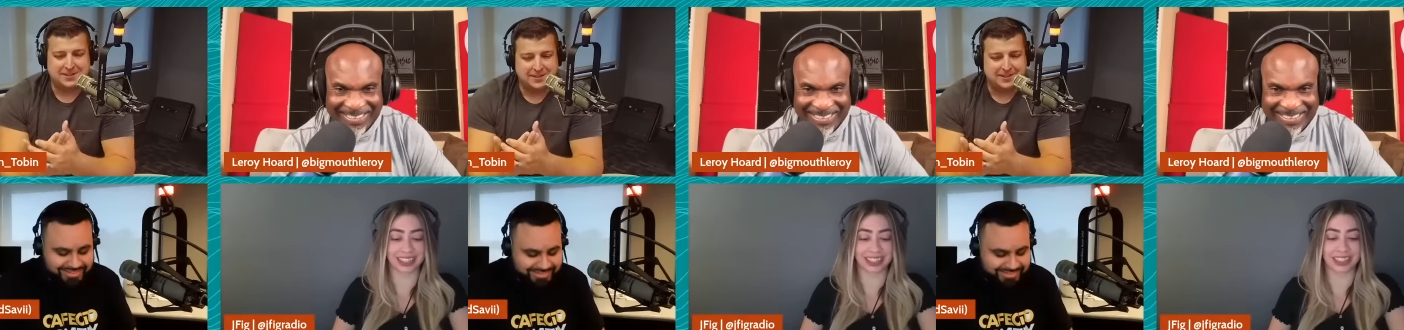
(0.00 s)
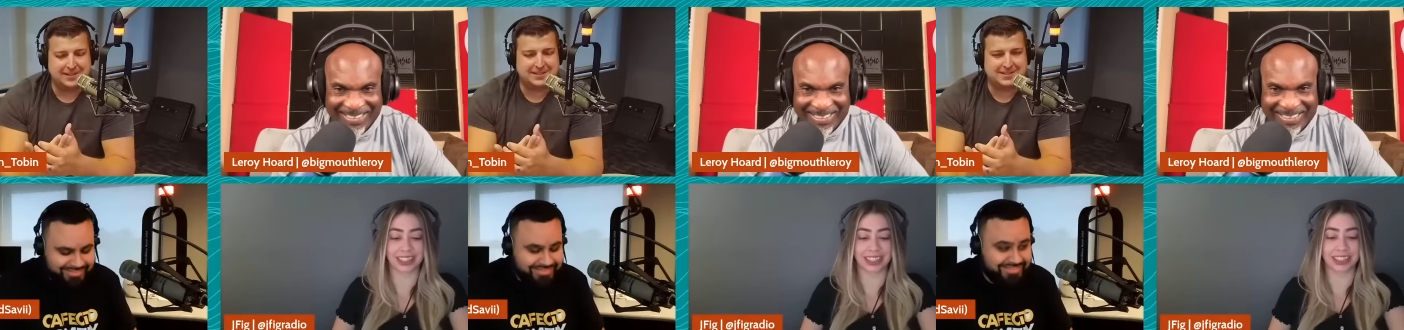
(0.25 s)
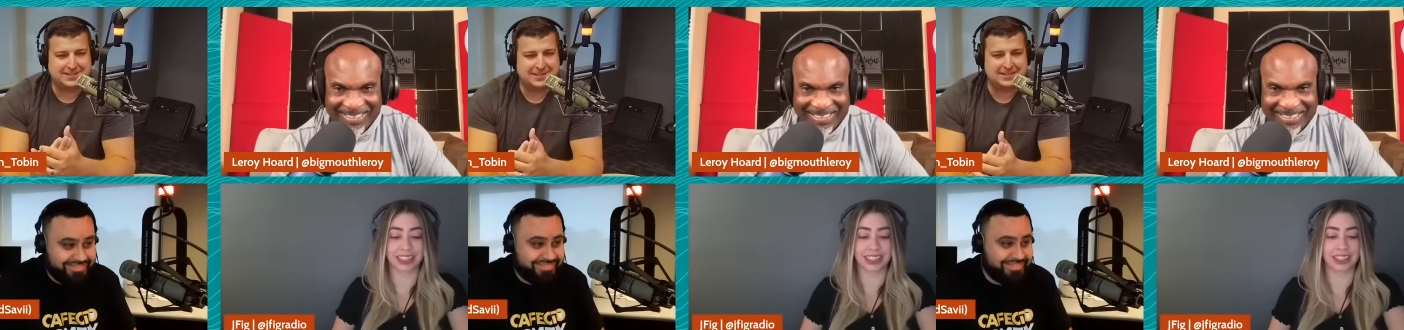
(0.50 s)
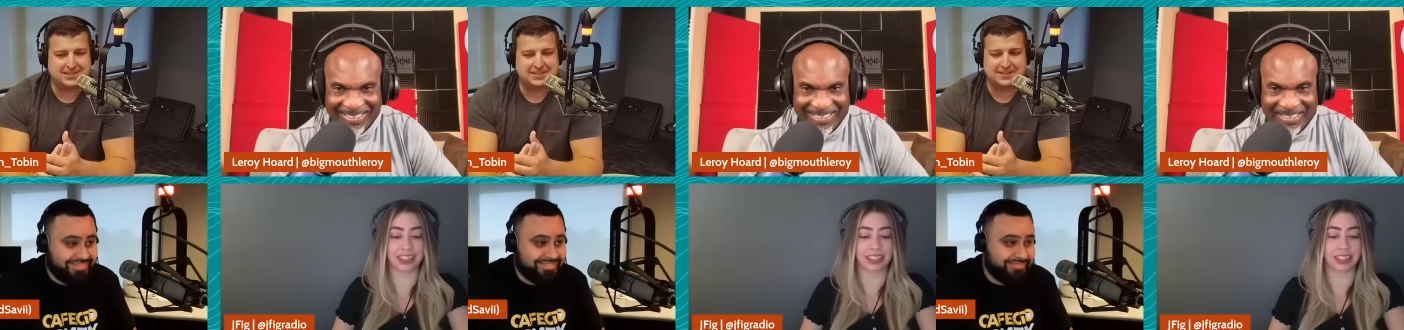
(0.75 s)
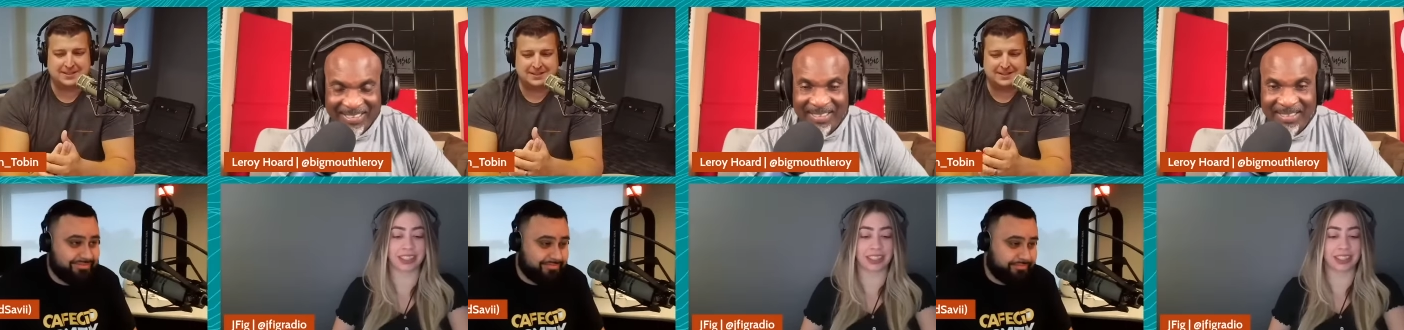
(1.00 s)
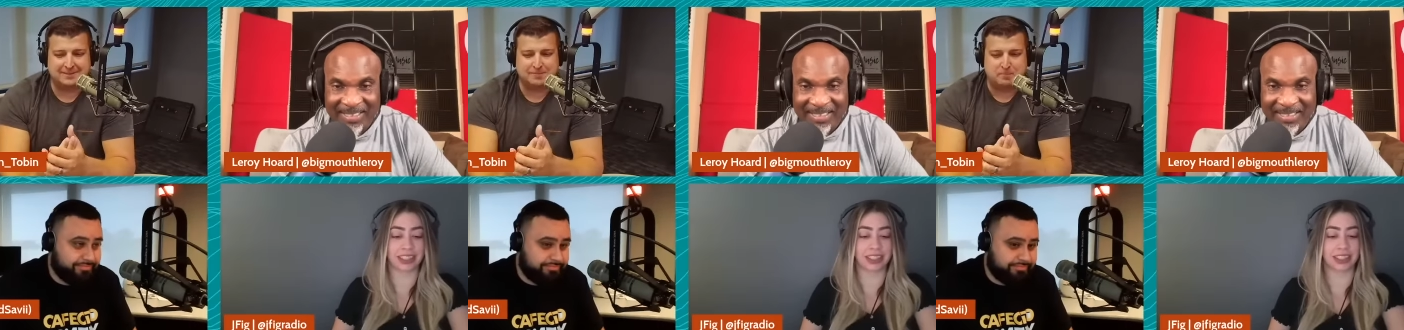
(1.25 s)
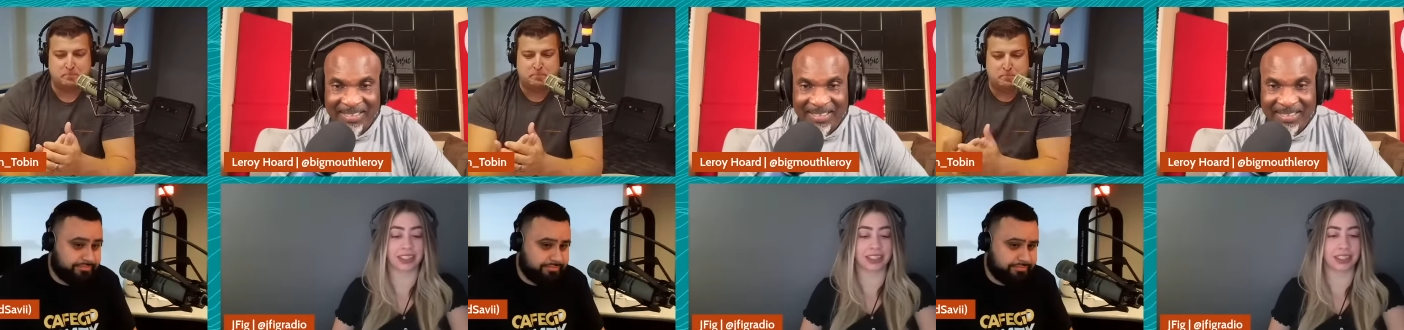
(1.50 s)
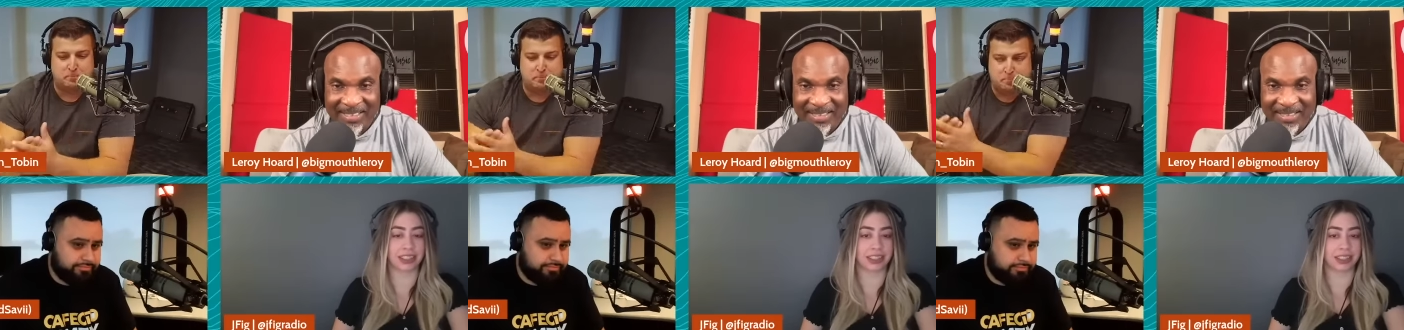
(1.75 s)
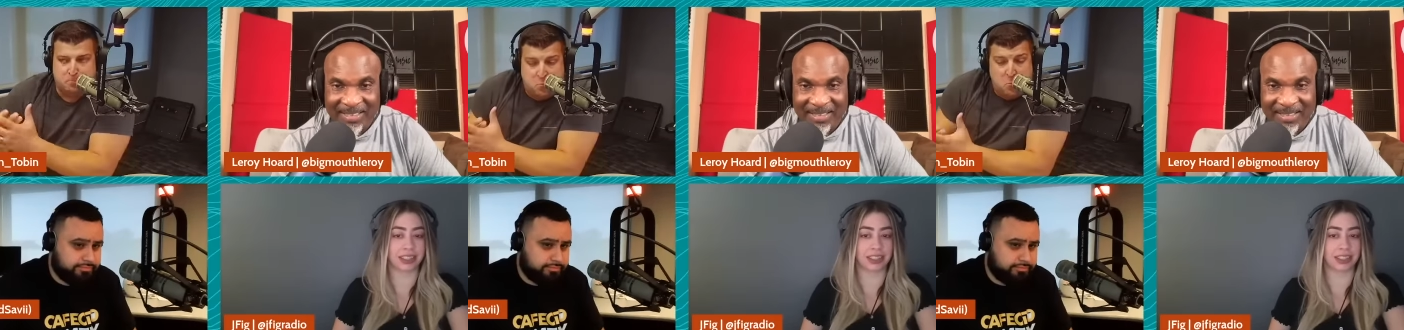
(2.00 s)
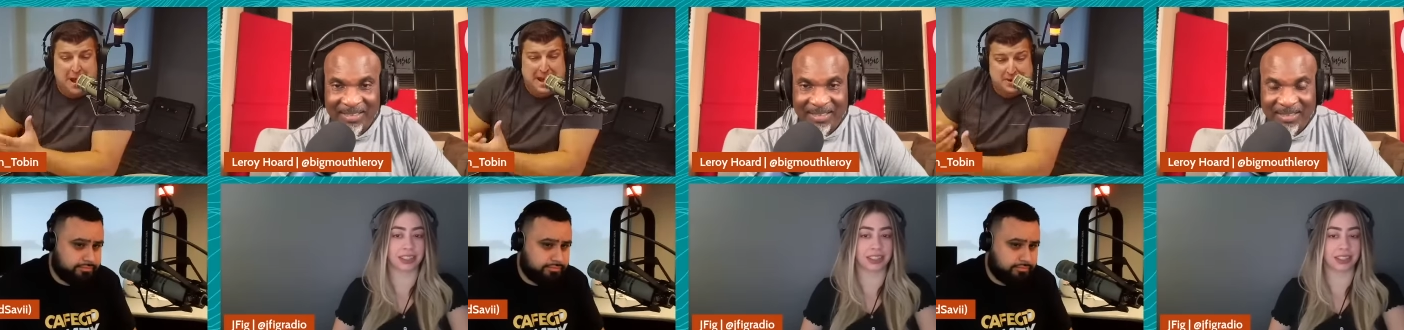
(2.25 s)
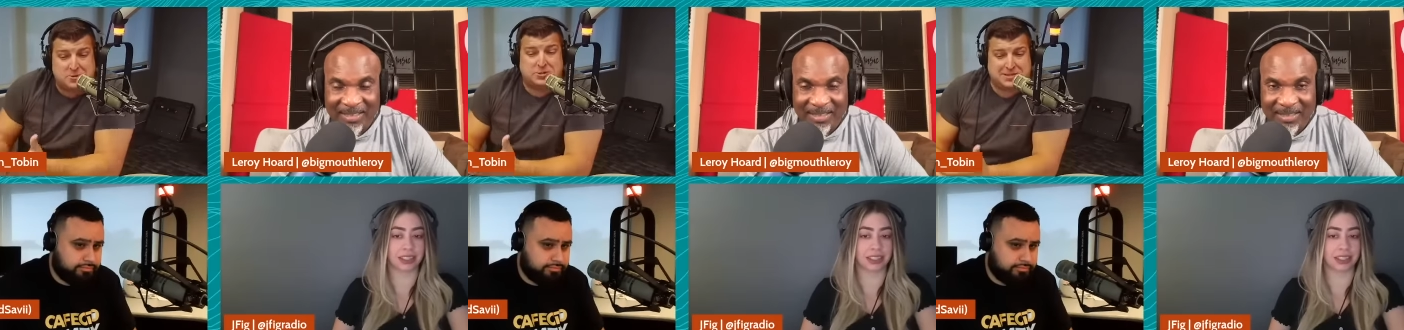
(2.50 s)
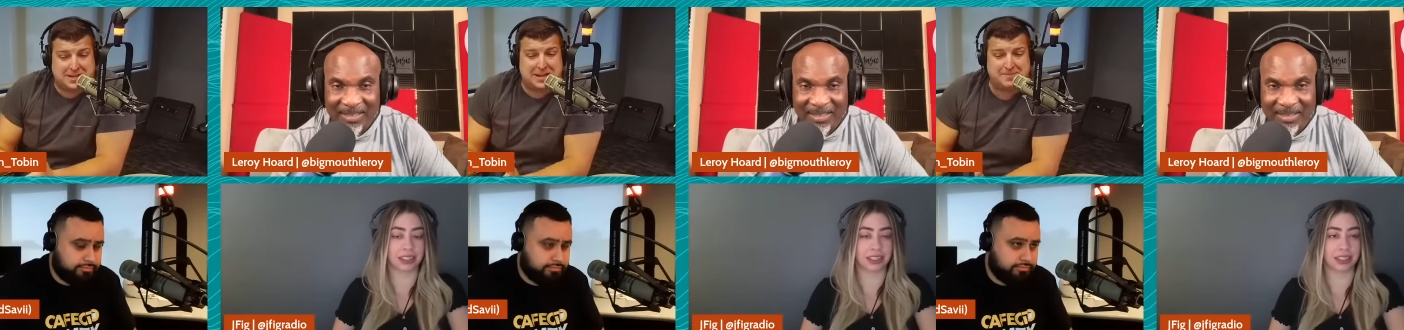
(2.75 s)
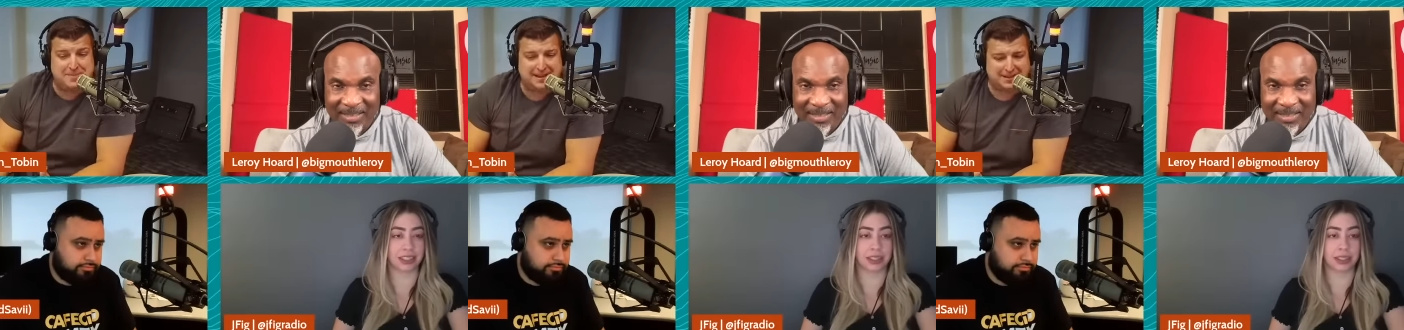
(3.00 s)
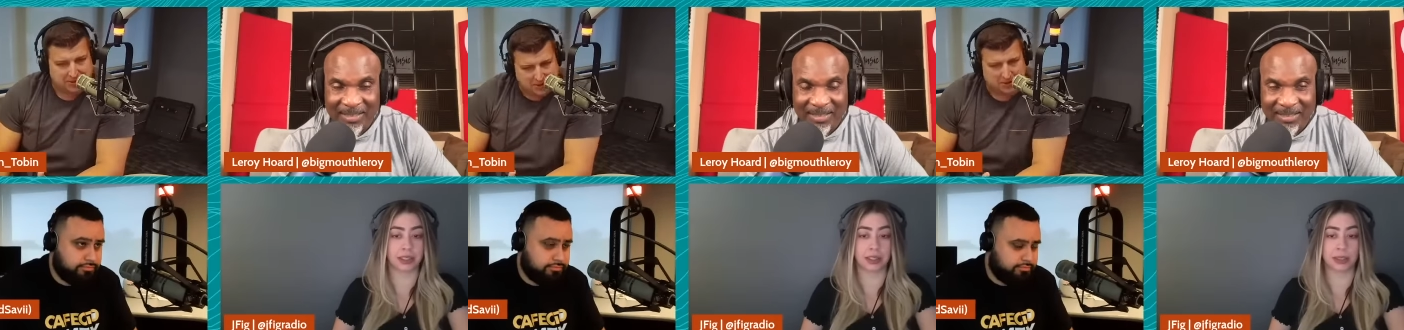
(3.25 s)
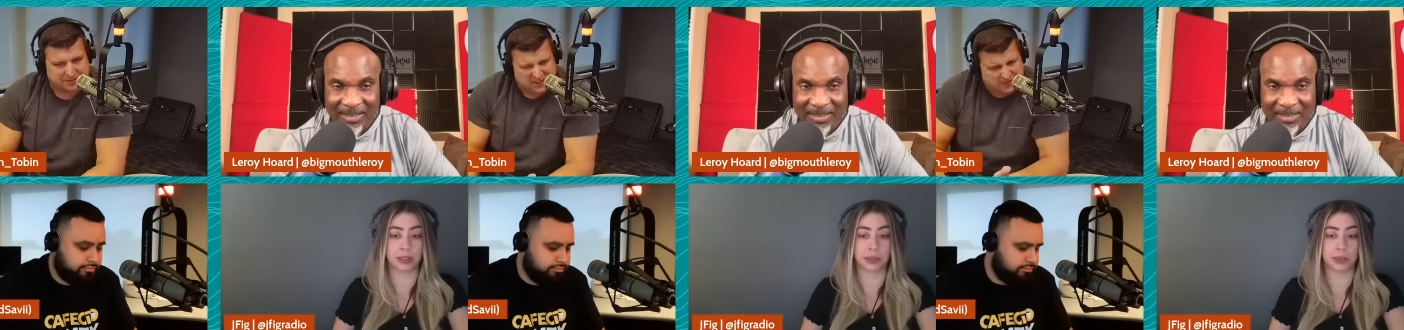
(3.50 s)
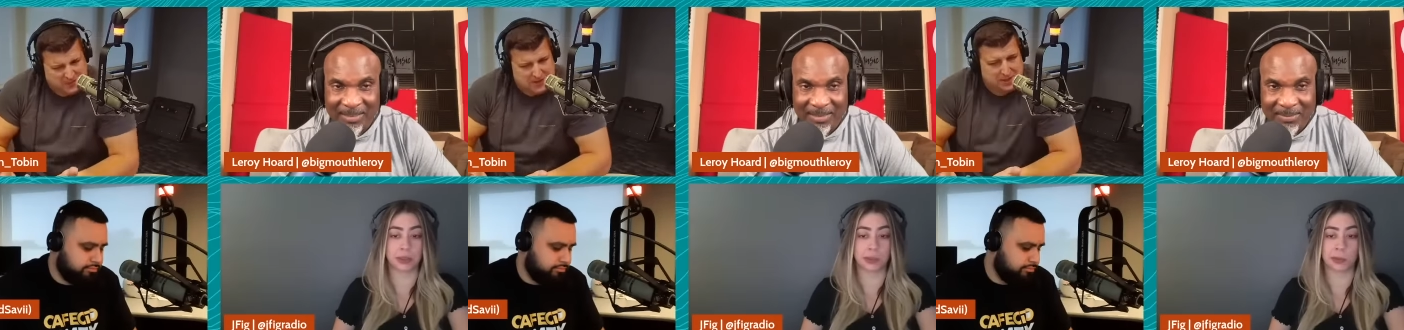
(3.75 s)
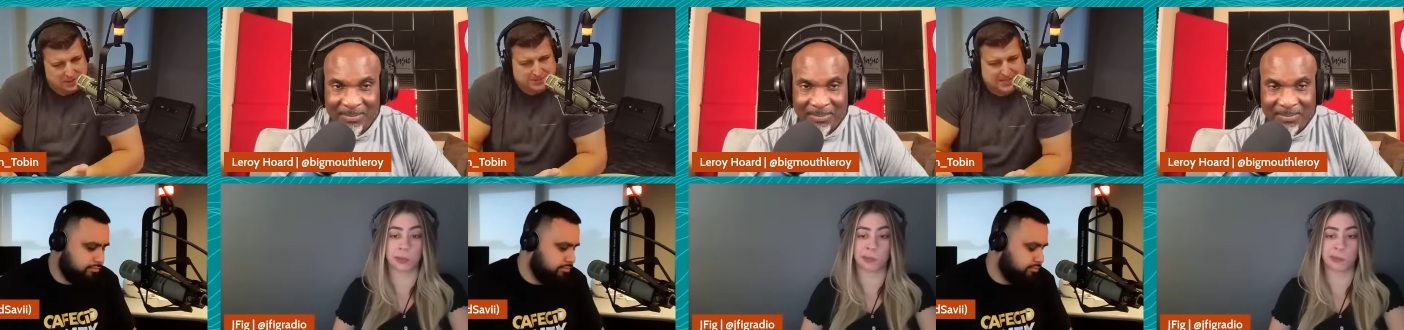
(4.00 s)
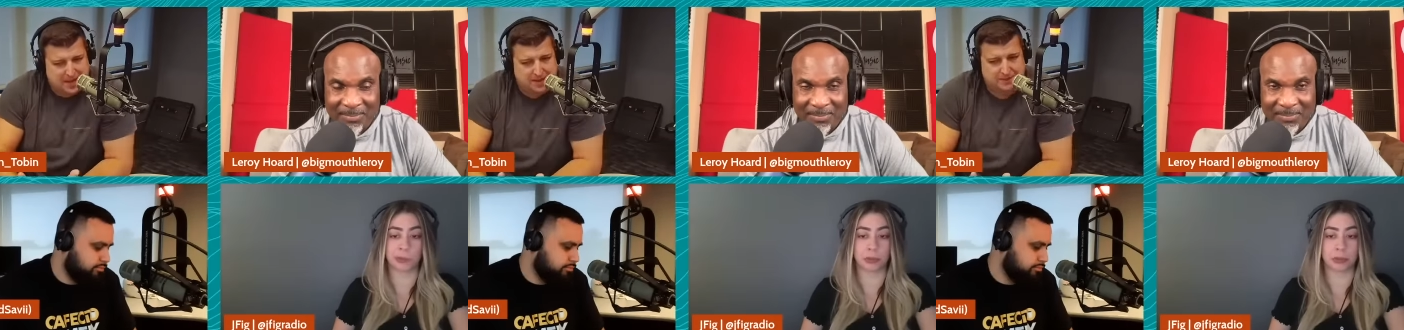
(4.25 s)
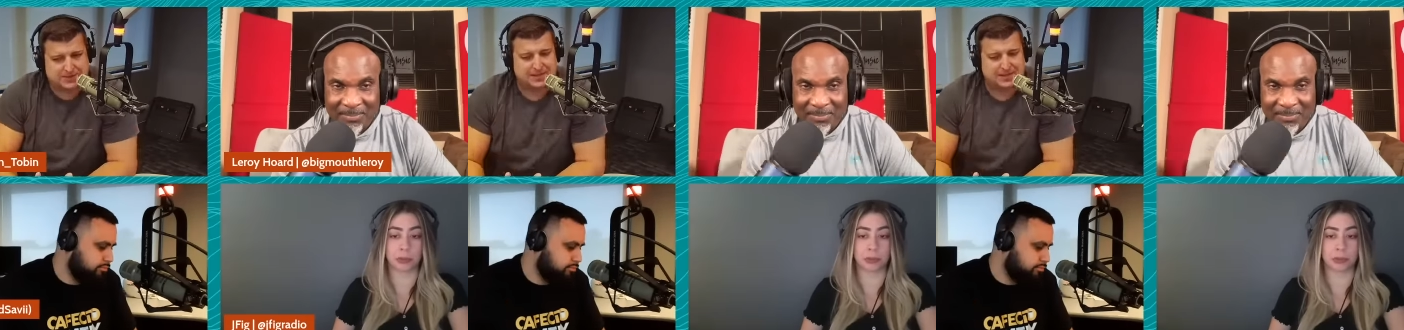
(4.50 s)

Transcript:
Speaker 1: this this Raiders team that look they're feeling themselves.